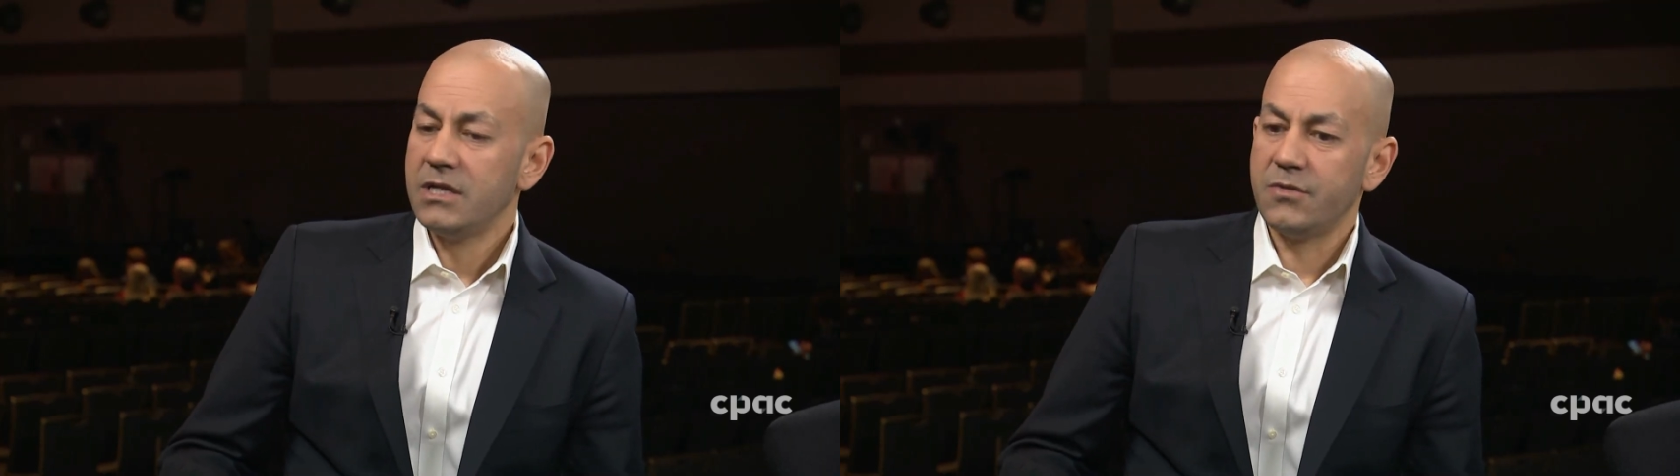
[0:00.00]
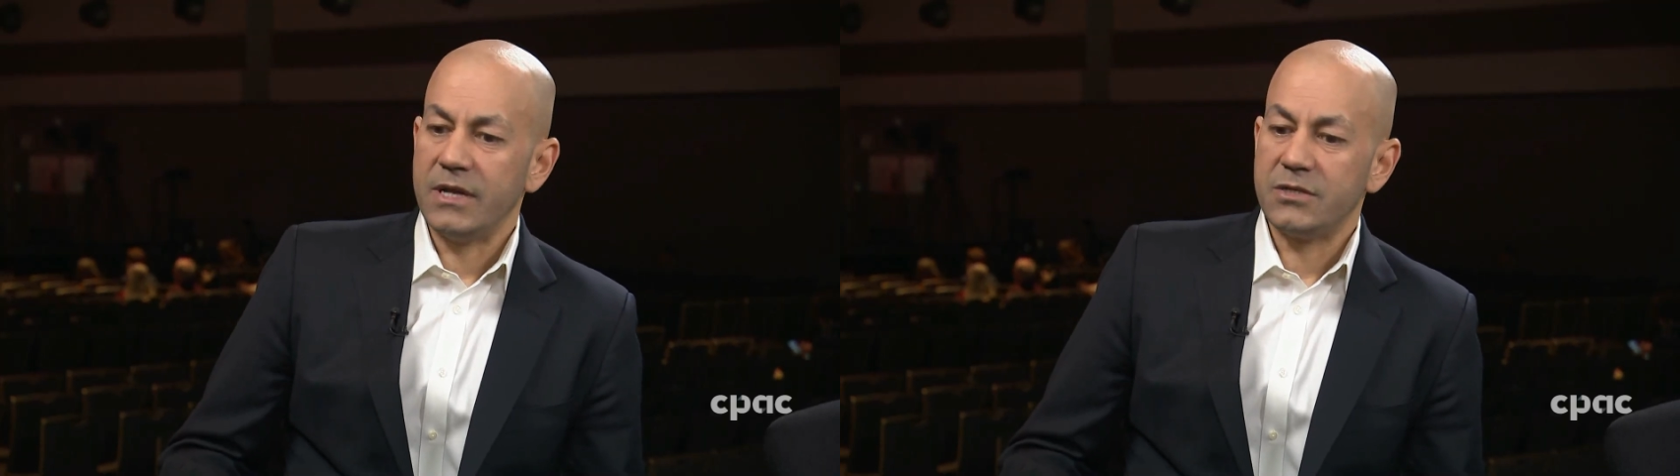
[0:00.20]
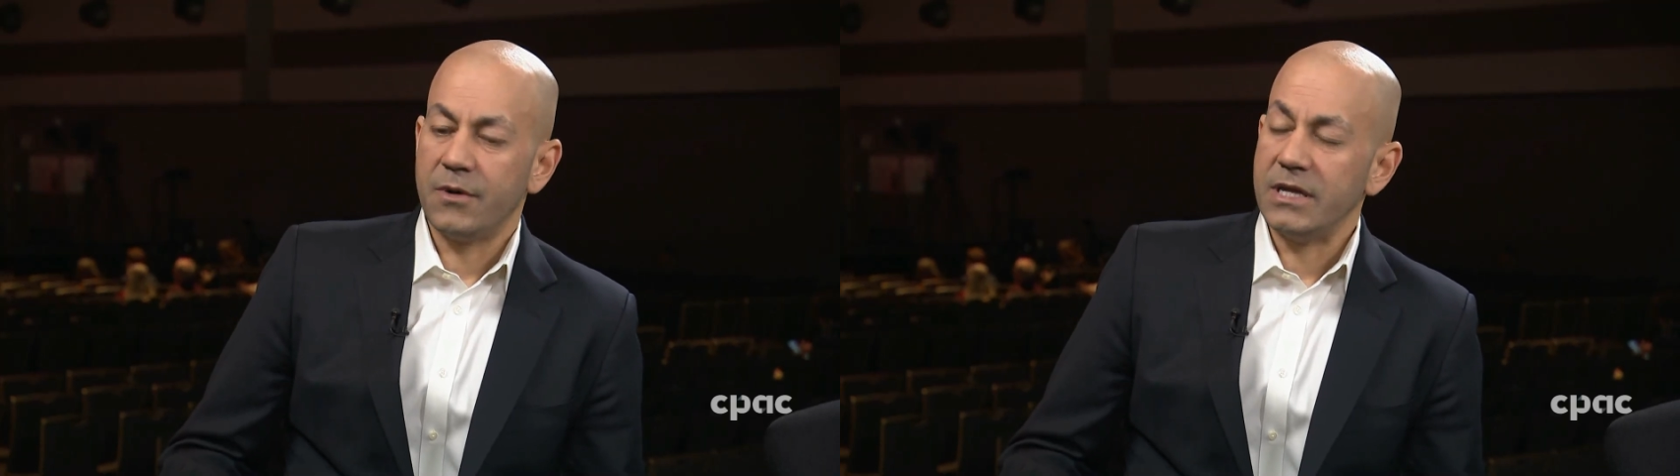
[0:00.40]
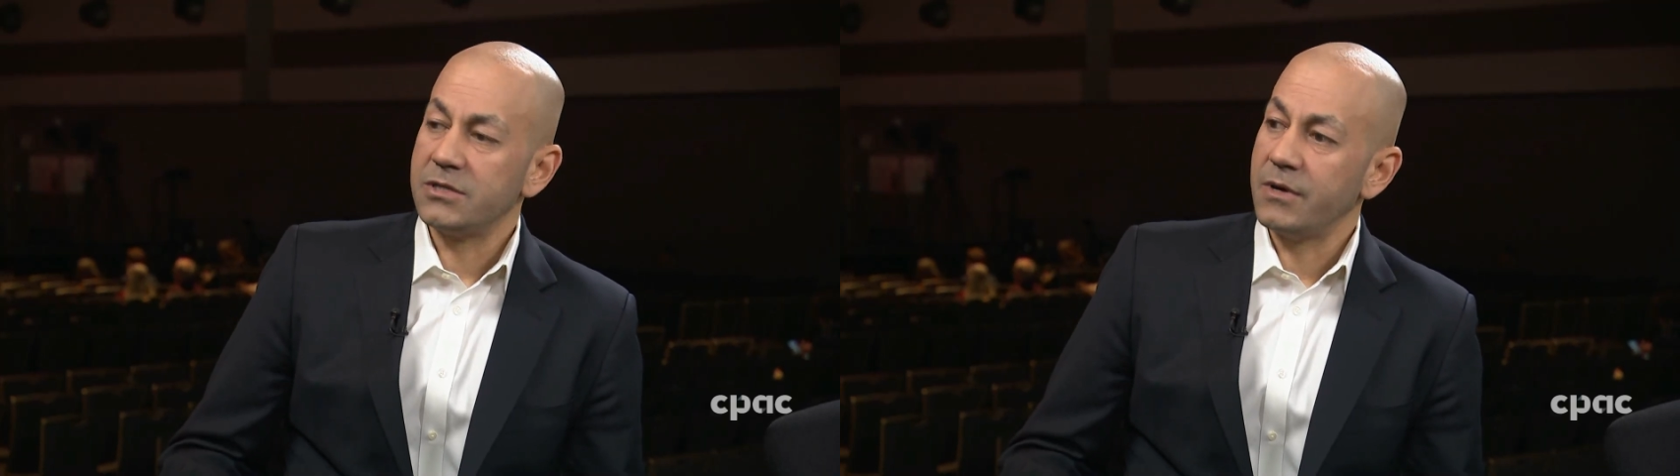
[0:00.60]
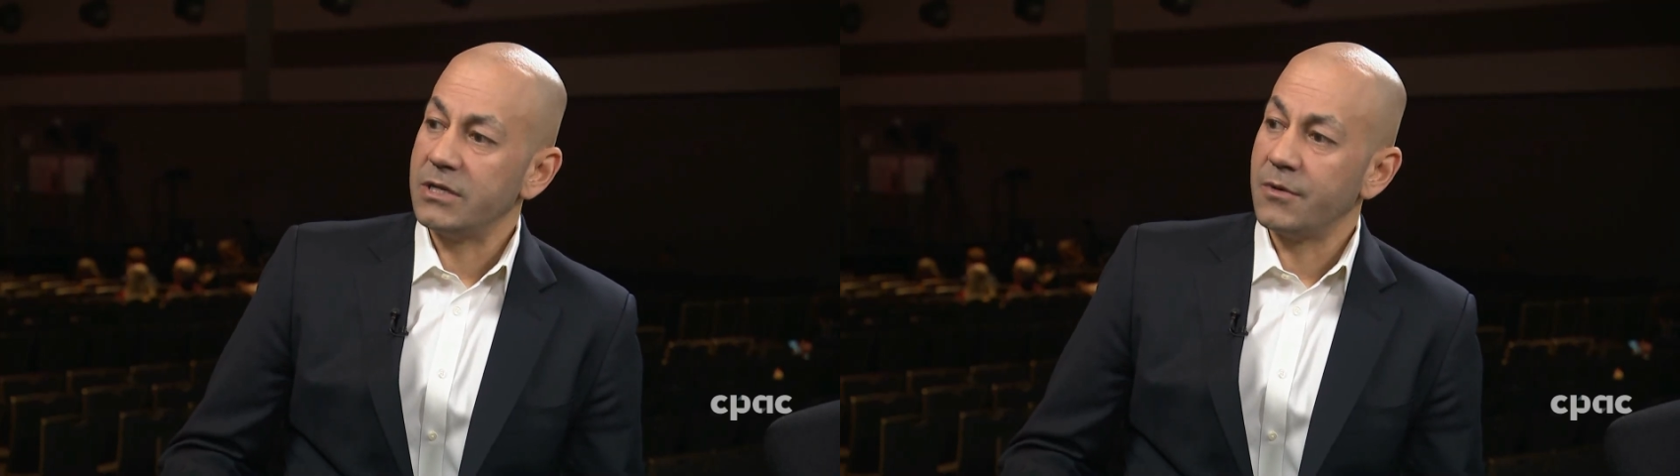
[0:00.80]
2020 and
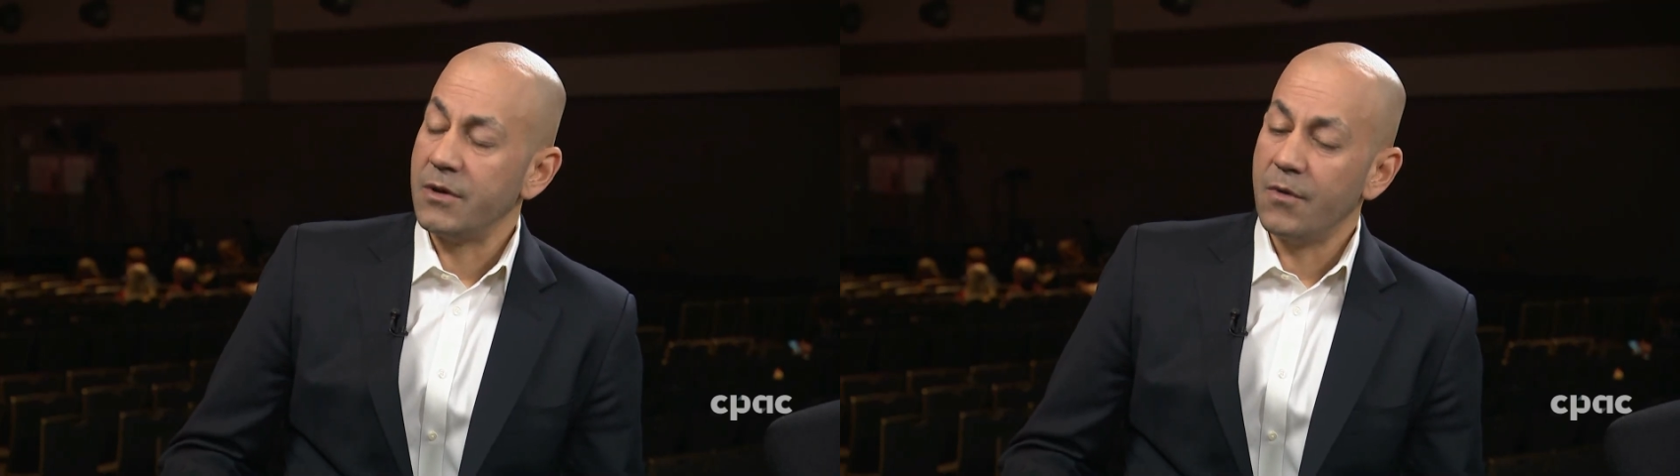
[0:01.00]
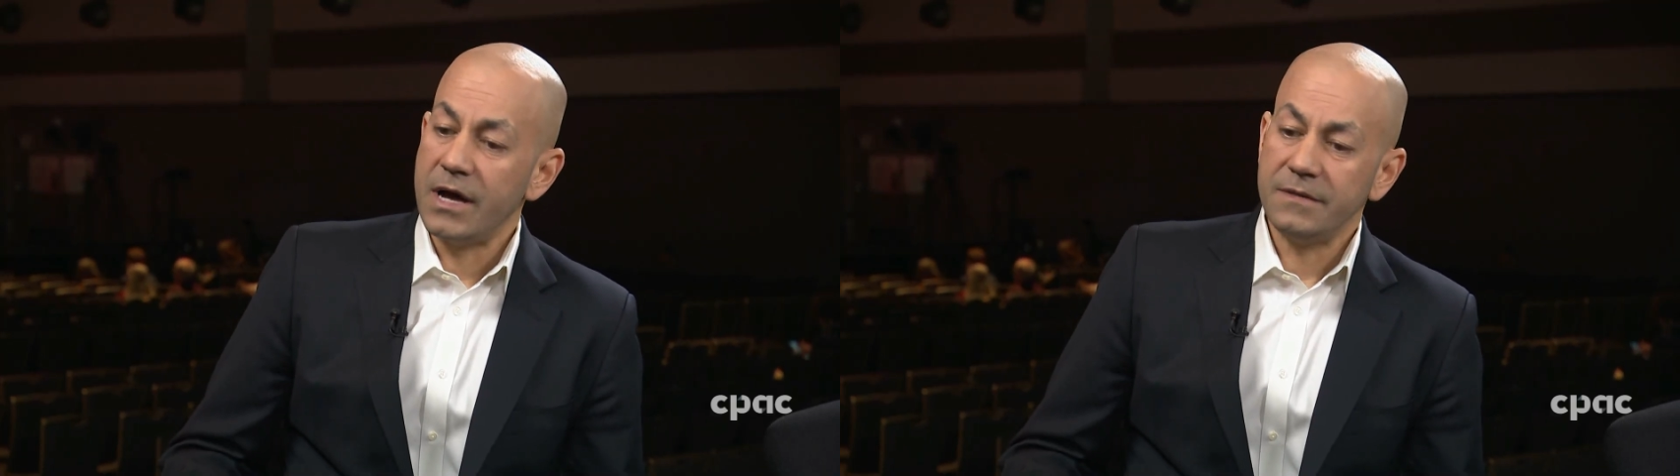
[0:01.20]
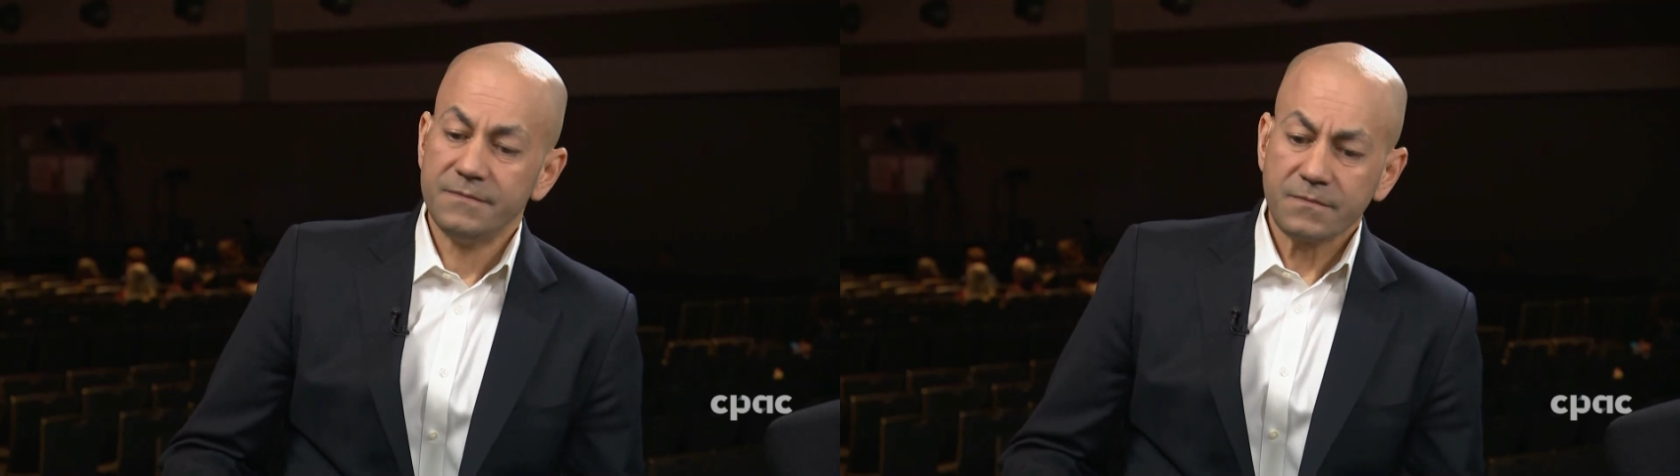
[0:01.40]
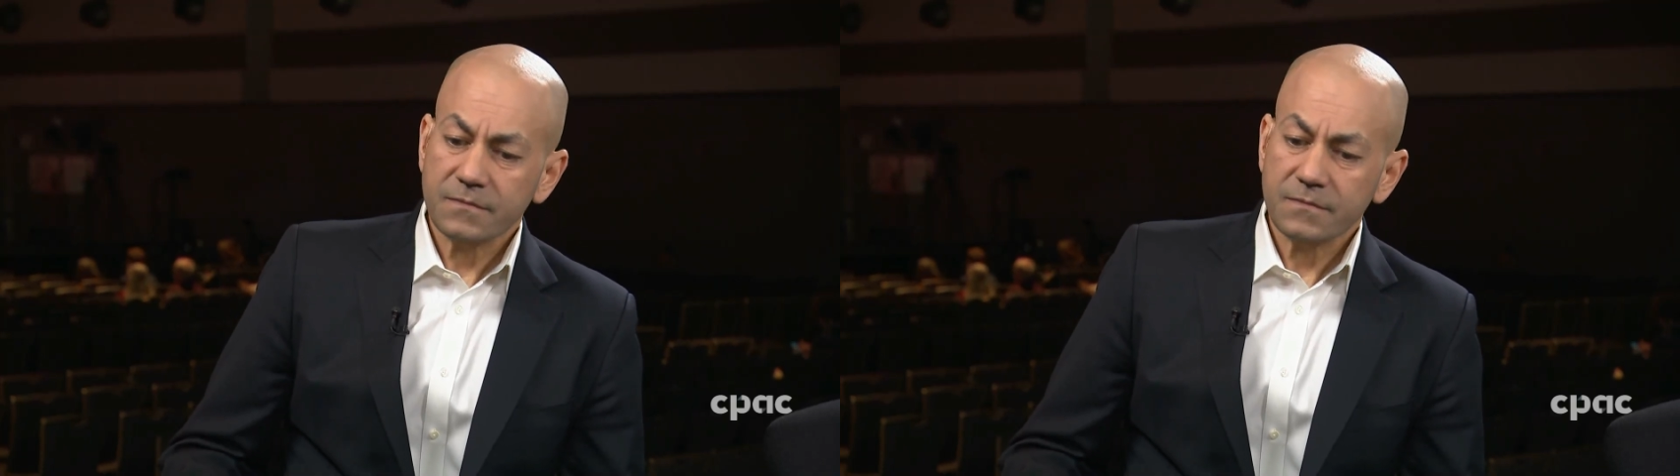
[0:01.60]
2021